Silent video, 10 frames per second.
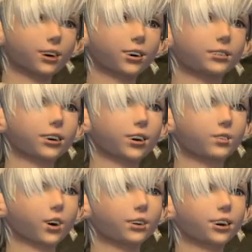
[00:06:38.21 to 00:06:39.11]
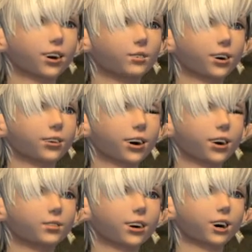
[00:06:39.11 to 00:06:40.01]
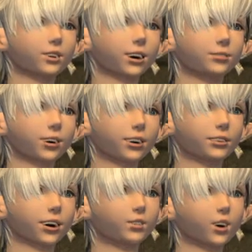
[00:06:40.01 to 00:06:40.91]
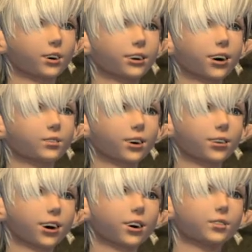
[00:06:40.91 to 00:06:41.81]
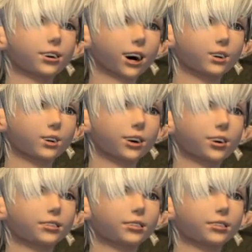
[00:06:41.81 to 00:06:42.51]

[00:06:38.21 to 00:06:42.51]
that what we have accomplished here today will serve to demonstrate to your countrymen